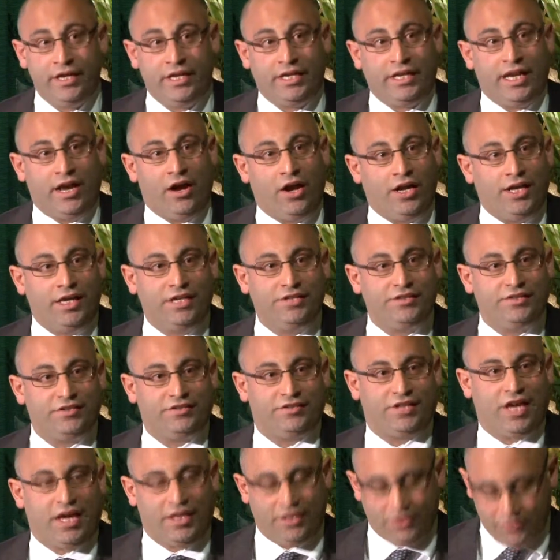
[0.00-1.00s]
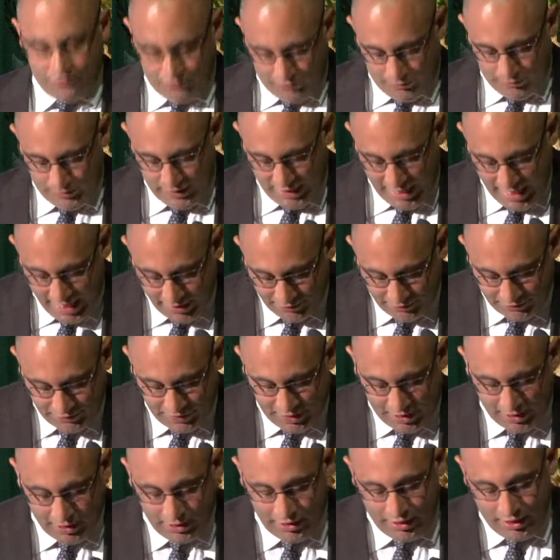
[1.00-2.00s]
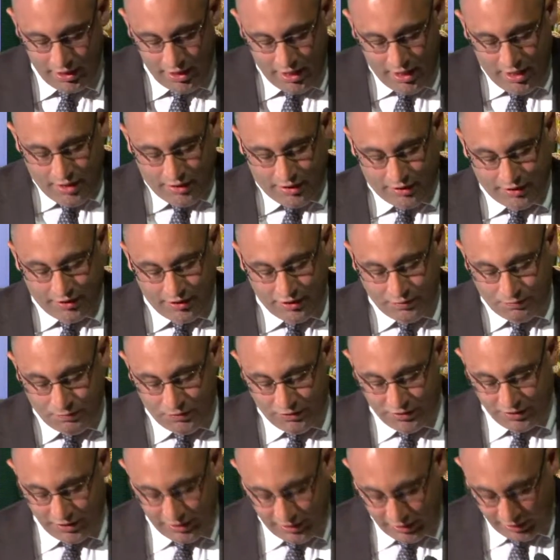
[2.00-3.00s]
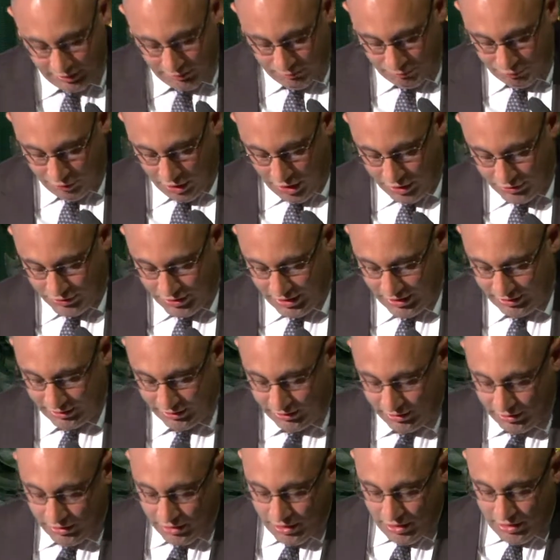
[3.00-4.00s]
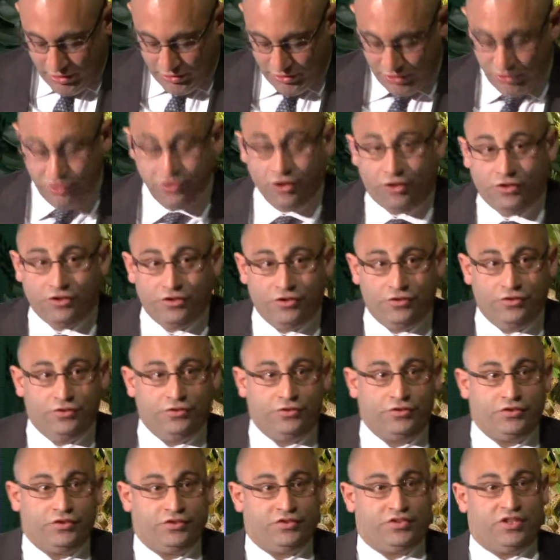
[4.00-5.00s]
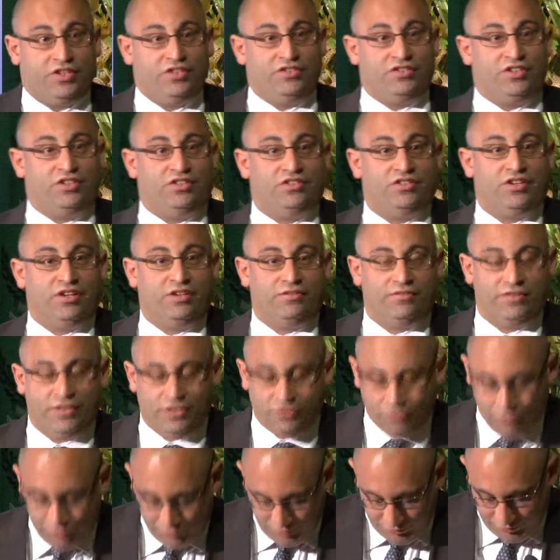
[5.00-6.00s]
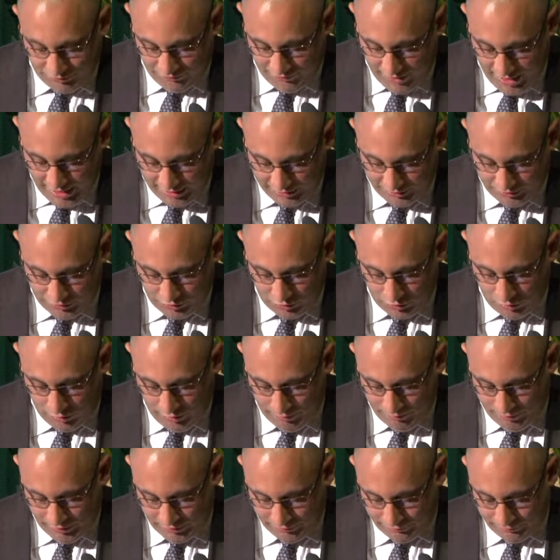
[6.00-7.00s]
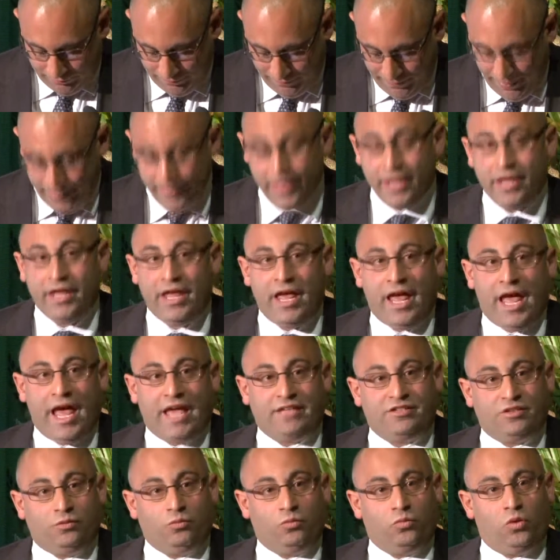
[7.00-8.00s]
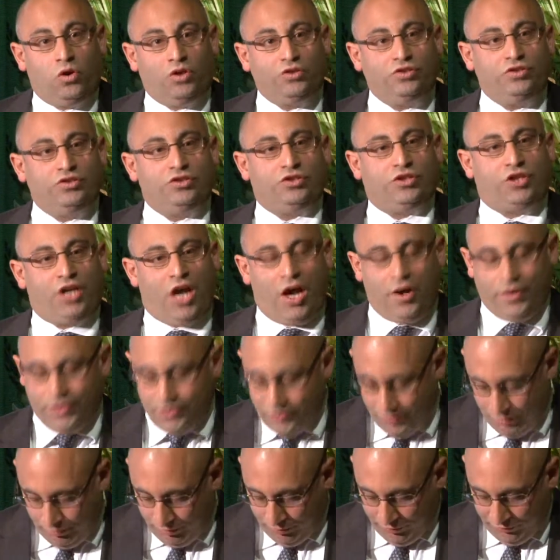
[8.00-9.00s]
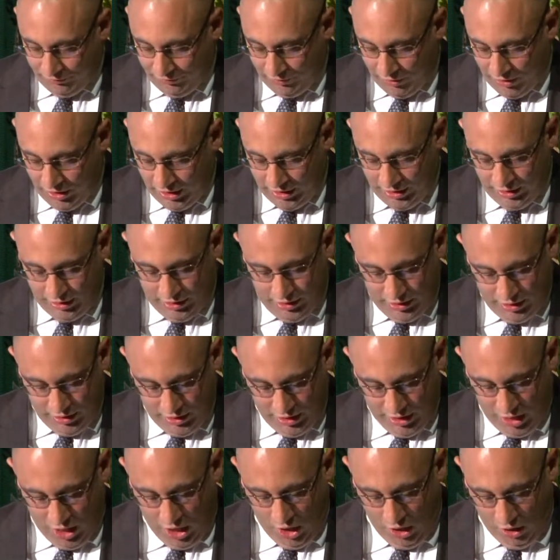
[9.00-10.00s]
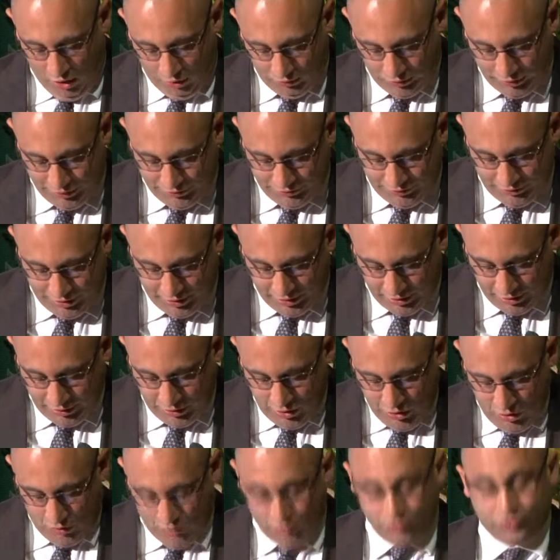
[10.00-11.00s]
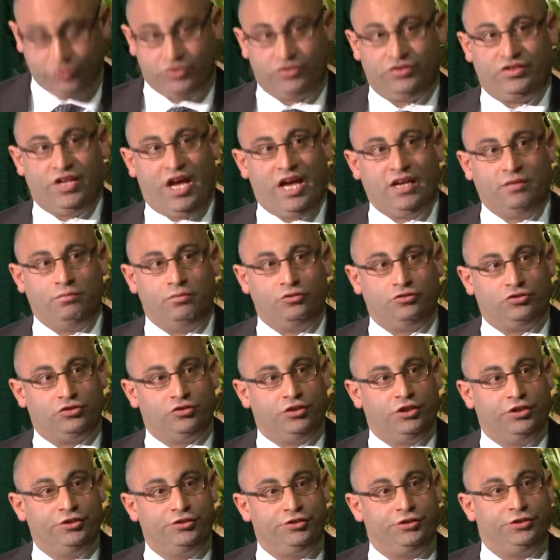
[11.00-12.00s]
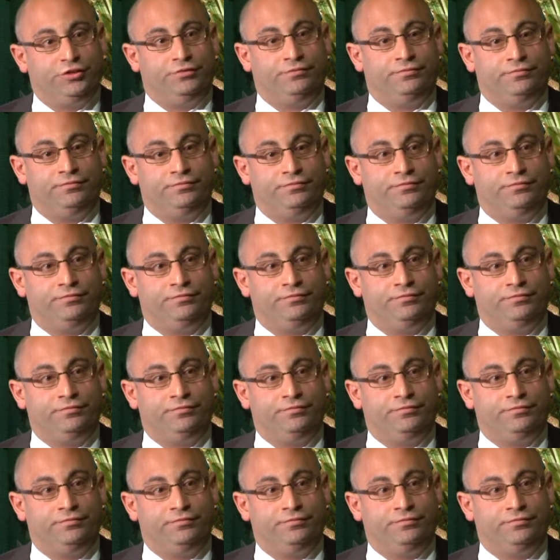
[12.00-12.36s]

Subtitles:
Now, I need to say this from the outset, that this particular project did not use CCTV or surveillance equipment, as it wasn't going to provide a holistic or sustainable solution.